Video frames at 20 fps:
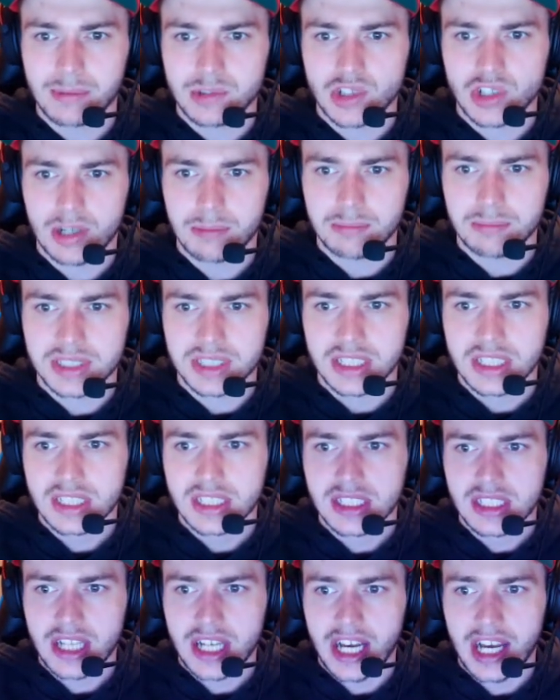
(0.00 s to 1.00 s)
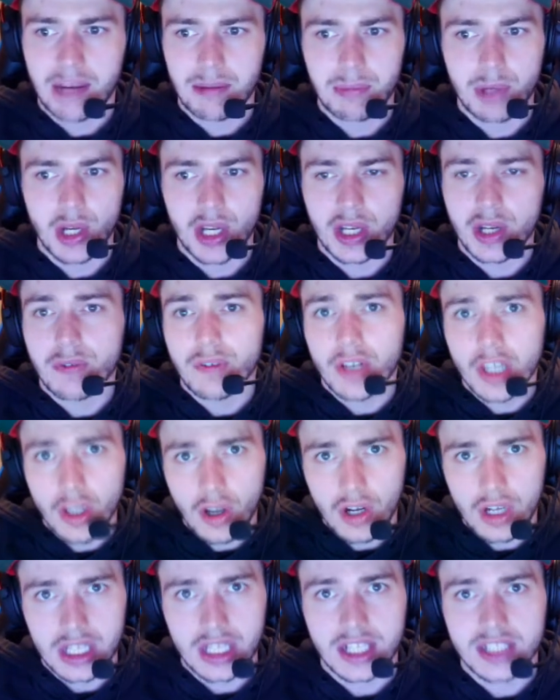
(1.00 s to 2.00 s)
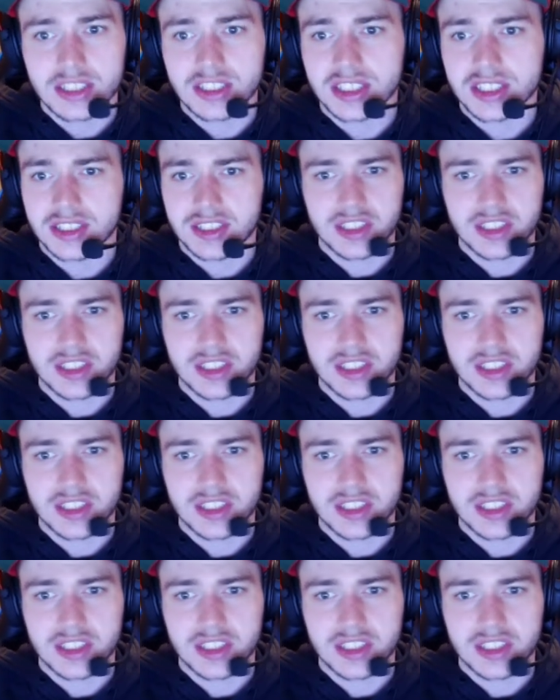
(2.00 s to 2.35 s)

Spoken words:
trumps, pulling off a lot of clutches.